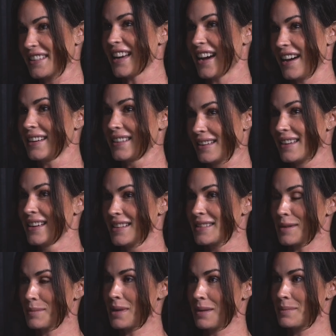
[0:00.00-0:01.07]
Yeah.
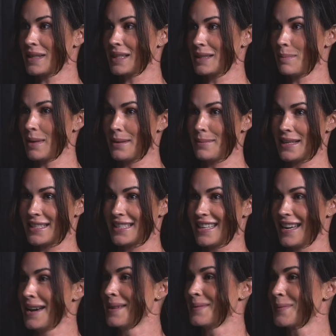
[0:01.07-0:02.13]
Sometimes it's baby
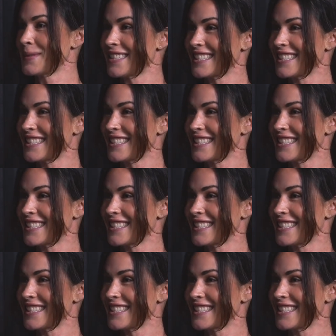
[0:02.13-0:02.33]
steps.